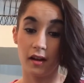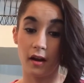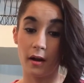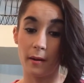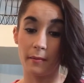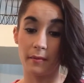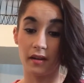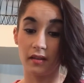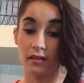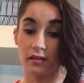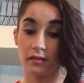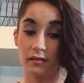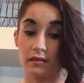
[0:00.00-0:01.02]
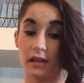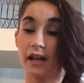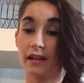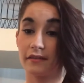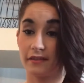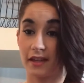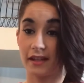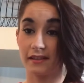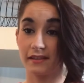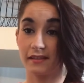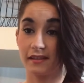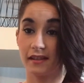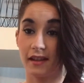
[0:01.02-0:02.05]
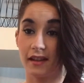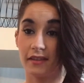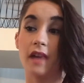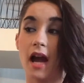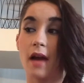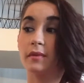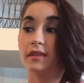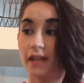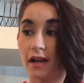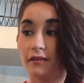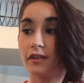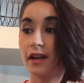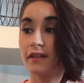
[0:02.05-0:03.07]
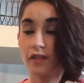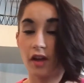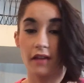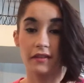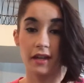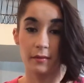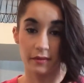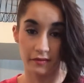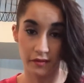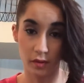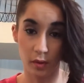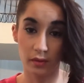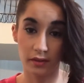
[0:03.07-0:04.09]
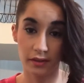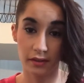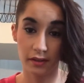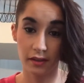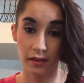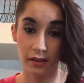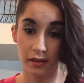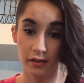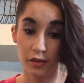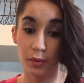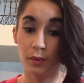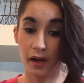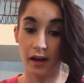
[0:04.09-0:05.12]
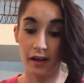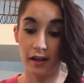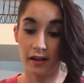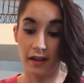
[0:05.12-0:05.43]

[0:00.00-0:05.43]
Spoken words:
a lot of things I would never have thought that I would have told to her.